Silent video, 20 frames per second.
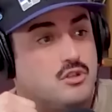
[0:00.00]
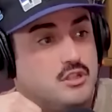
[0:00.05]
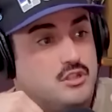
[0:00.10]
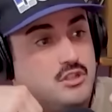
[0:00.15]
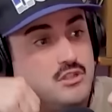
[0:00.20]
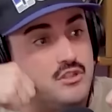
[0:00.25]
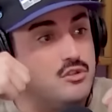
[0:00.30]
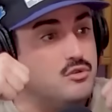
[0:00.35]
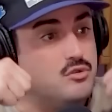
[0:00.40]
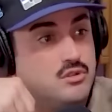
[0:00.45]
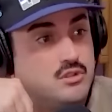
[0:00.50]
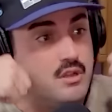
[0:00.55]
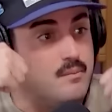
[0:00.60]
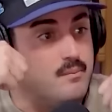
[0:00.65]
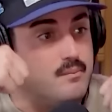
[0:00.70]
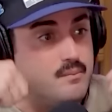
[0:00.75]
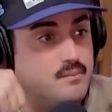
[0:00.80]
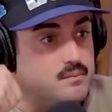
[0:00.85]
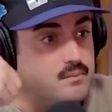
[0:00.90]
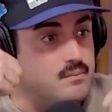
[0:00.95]
just use the
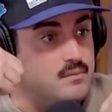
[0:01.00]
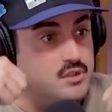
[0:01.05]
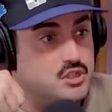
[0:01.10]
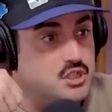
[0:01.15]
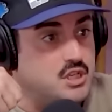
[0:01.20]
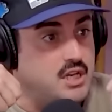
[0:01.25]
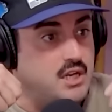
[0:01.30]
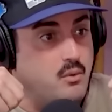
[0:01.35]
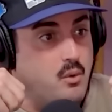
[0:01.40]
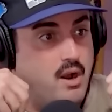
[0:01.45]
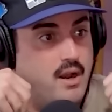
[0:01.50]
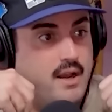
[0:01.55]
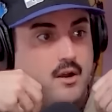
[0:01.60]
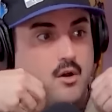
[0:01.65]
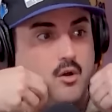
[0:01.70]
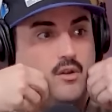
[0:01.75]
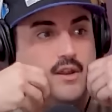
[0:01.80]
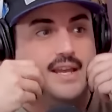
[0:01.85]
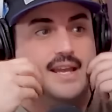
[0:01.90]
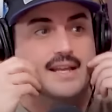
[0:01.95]
machine one, and it
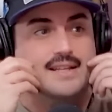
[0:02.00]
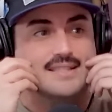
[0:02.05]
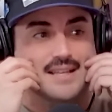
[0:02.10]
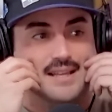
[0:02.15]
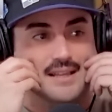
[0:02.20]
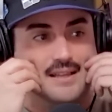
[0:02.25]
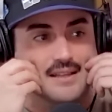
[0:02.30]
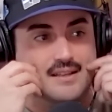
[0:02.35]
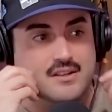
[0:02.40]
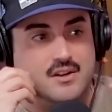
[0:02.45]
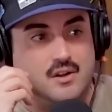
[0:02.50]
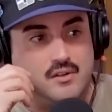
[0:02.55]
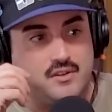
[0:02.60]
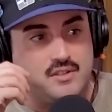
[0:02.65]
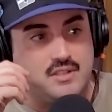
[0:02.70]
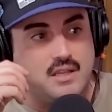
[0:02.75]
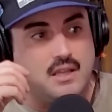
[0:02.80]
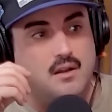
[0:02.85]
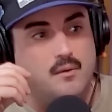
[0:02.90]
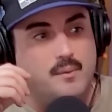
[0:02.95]
only gets a you know there's
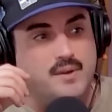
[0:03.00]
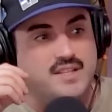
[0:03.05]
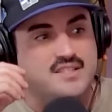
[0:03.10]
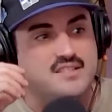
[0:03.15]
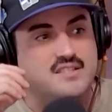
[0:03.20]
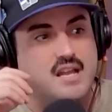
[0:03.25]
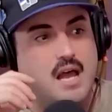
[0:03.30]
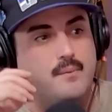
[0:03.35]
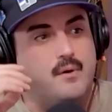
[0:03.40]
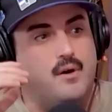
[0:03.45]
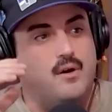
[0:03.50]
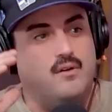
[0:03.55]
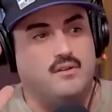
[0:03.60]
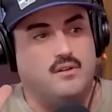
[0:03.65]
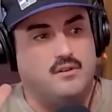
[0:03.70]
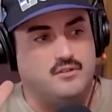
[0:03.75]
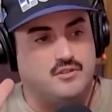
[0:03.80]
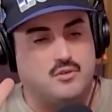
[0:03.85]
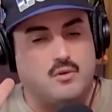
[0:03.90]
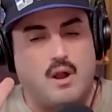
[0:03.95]
a a little, bit scruff, stubble, a
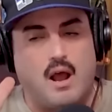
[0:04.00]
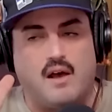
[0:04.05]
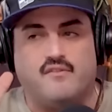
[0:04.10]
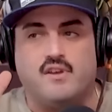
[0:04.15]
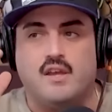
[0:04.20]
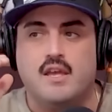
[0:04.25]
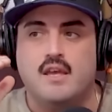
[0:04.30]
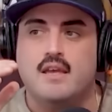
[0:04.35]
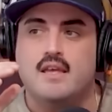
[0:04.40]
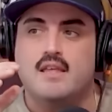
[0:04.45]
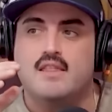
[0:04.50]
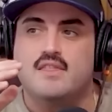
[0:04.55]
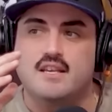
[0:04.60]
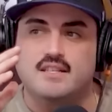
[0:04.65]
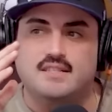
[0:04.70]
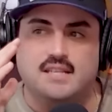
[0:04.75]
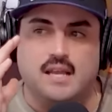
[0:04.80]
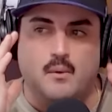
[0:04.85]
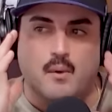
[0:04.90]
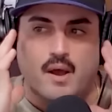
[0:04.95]
little scruff.
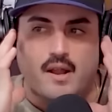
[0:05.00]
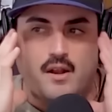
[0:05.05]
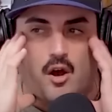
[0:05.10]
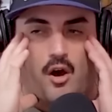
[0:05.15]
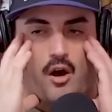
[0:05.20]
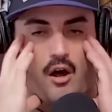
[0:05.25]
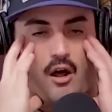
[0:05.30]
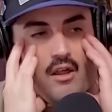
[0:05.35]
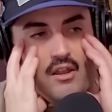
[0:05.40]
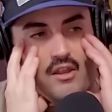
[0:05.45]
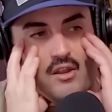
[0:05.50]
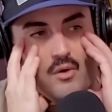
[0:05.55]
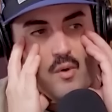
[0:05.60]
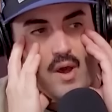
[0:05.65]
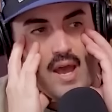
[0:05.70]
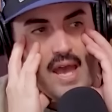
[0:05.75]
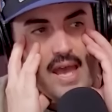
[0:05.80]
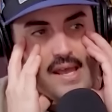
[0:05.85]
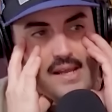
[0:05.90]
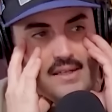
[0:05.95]
This I went all the
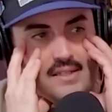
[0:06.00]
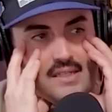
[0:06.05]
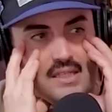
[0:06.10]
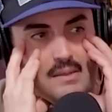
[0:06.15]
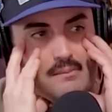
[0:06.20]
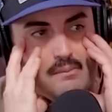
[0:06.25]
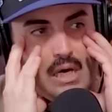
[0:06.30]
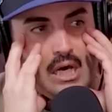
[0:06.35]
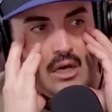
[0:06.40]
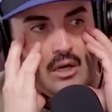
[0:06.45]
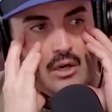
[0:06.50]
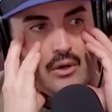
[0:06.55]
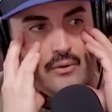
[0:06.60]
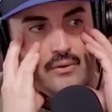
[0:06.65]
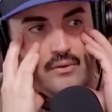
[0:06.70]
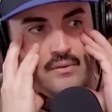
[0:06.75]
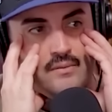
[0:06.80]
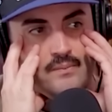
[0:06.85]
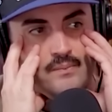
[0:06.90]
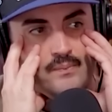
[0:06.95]
way to the
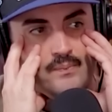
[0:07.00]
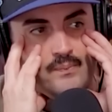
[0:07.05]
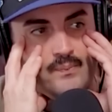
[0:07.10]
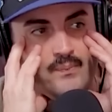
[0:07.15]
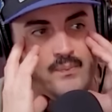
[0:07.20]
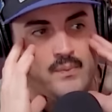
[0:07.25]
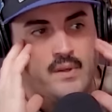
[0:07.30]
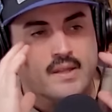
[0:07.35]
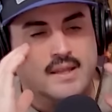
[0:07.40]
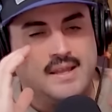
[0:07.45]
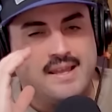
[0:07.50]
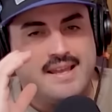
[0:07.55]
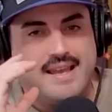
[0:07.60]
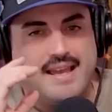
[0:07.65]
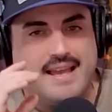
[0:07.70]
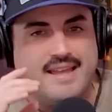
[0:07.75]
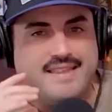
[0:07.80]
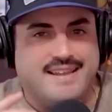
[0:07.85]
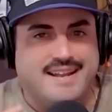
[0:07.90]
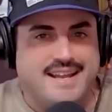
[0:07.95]
bone. Mm-hmm.
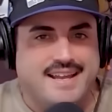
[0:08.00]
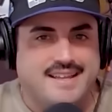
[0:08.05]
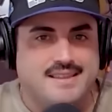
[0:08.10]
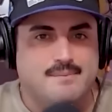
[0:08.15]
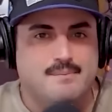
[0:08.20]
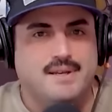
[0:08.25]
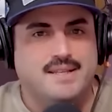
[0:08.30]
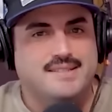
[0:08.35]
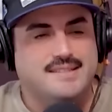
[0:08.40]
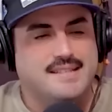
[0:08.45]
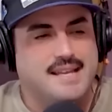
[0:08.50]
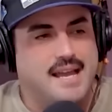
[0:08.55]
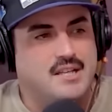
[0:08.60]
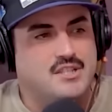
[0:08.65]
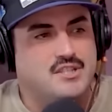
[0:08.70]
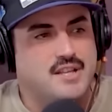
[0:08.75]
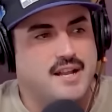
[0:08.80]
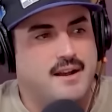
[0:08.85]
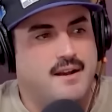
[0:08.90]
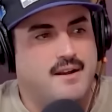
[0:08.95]
And then I had the mustache
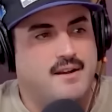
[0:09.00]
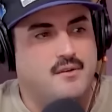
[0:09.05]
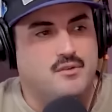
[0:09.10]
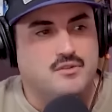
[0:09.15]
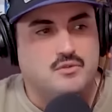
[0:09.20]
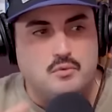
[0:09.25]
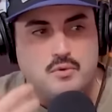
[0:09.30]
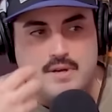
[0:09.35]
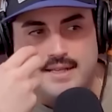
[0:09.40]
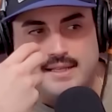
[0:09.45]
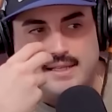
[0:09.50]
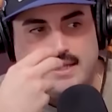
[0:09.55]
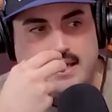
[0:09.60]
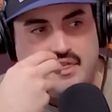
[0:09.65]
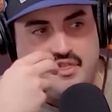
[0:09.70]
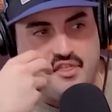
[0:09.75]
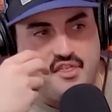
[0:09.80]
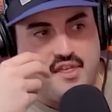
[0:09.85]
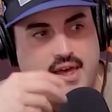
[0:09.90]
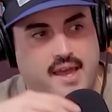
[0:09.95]
there and it was really
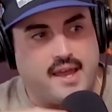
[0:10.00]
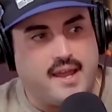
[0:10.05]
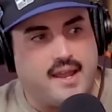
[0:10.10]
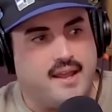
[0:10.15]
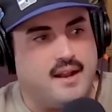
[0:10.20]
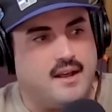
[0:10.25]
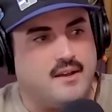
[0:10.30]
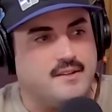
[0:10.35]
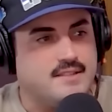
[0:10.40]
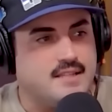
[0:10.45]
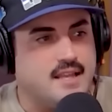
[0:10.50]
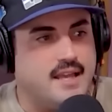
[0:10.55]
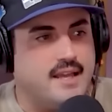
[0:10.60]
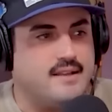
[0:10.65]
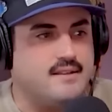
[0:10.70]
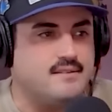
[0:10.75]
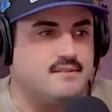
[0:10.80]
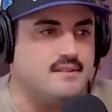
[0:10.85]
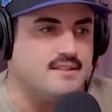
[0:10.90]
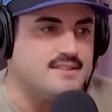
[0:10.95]
thick. And I was
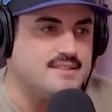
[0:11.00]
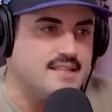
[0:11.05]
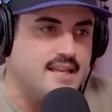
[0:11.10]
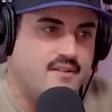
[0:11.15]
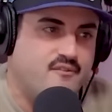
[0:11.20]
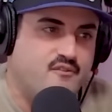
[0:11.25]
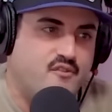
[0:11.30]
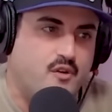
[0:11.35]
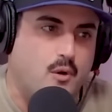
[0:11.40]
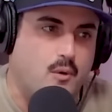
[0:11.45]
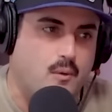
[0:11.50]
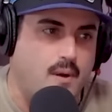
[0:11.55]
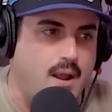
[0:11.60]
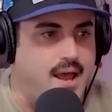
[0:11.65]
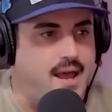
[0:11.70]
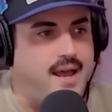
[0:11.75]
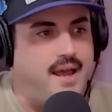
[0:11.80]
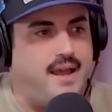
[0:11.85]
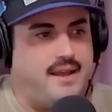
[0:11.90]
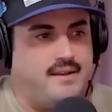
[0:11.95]
like, let's take it for a
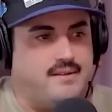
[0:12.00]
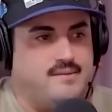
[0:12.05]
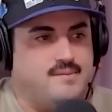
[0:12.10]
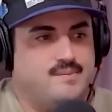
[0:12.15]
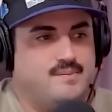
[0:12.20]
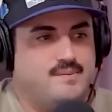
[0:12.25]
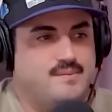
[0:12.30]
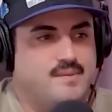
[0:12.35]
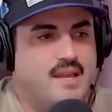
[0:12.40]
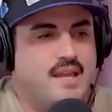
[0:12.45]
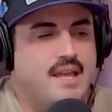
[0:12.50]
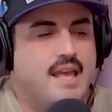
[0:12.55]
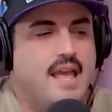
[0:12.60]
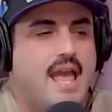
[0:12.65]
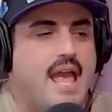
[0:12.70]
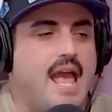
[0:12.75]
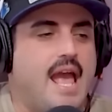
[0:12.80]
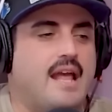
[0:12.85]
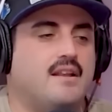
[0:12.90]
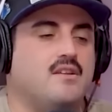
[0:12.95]
ride. Okay.
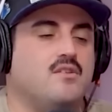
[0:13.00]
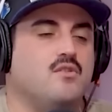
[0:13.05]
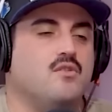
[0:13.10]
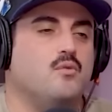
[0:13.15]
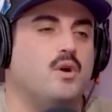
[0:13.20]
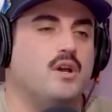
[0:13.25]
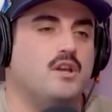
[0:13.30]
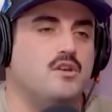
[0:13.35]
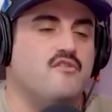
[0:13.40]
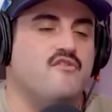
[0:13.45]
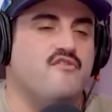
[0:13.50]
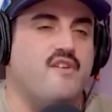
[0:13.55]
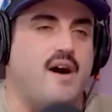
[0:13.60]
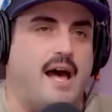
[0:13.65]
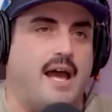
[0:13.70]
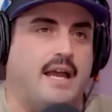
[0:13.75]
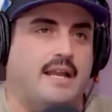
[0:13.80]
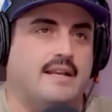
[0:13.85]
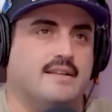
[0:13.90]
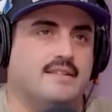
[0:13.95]
And what you
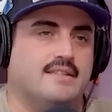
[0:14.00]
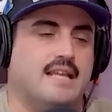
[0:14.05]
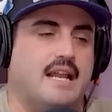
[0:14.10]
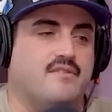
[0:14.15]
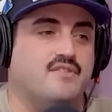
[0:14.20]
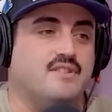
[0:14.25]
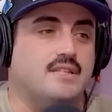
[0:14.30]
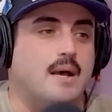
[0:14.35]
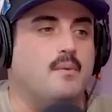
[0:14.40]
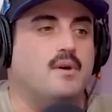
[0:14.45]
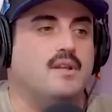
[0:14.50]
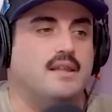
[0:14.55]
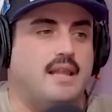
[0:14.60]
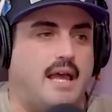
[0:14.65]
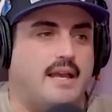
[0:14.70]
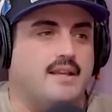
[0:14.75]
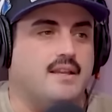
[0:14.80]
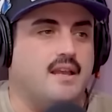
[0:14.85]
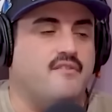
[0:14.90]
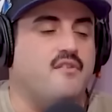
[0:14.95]
find is that if someone
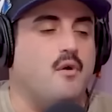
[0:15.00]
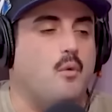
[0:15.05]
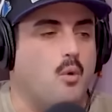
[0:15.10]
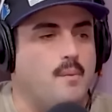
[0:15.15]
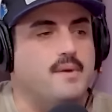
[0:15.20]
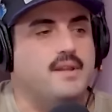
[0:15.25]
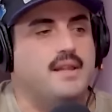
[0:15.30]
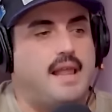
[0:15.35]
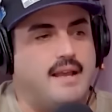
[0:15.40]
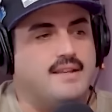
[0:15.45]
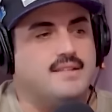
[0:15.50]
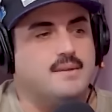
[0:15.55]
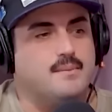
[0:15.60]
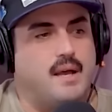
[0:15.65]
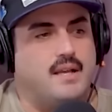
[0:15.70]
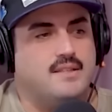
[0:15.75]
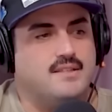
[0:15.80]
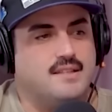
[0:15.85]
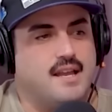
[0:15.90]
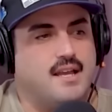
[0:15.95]
like if a woman likes a
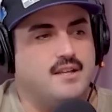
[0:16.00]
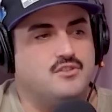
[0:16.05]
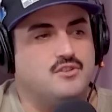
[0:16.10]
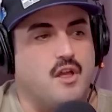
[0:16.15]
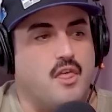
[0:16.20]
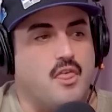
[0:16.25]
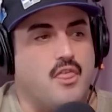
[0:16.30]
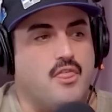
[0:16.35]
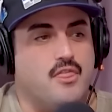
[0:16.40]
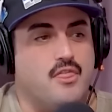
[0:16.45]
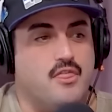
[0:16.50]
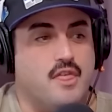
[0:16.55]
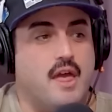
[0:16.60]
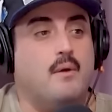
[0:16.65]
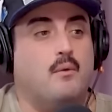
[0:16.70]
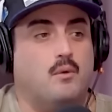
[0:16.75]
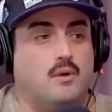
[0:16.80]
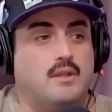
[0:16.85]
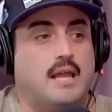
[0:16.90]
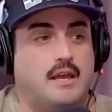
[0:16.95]
mustache, they
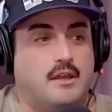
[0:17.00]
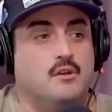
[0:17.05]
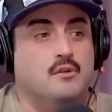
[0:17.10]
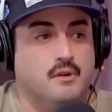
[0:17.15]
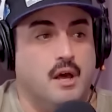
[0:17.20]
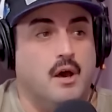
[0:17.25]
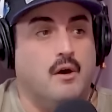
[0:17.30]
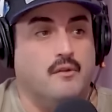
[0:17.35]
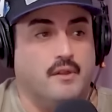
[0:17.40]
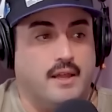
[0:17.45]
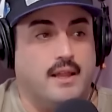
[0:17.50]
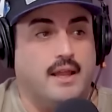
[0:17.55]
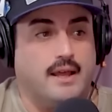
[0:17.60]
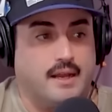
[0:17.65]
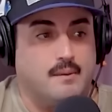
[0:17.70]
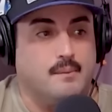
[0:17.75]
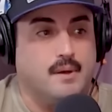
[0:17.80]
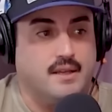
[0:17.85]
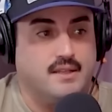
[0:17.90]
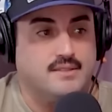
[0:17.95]
will let you know they like a
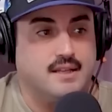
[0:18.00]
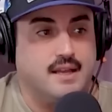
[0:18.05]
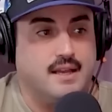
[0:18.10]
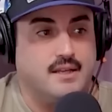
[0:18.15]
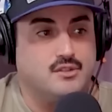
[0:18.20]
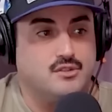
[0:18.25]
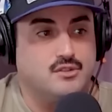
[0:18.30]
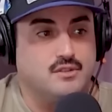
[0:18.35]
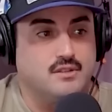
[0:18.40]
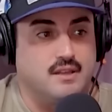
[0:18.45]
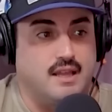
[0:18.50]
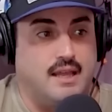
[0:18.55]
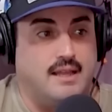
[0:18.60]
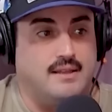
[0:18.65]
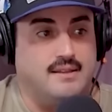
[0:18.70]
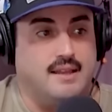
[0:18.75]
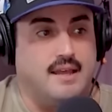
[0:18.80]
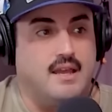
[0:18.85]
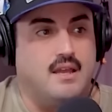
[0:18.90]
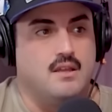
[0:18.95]
mustache. They, what if
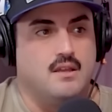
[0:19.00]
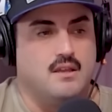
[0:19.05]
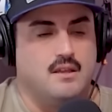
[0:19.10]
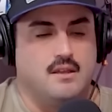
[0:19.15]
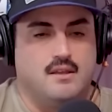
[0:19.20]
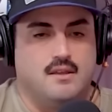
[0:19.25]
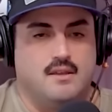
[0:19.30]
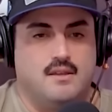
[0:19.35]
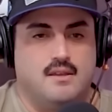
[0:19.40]
they, they, don't?